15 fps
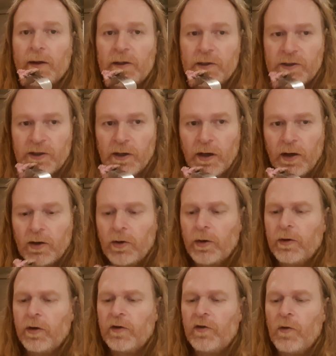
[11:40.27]
because I
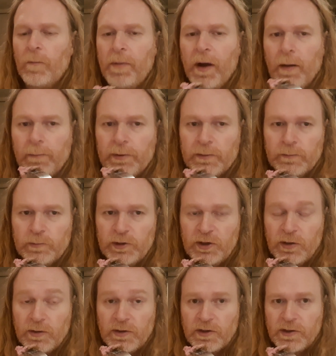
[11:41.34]
got a nice little pump,
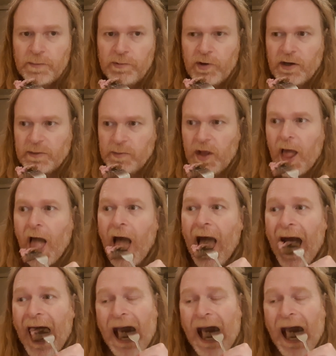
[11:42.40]
which has surprised me.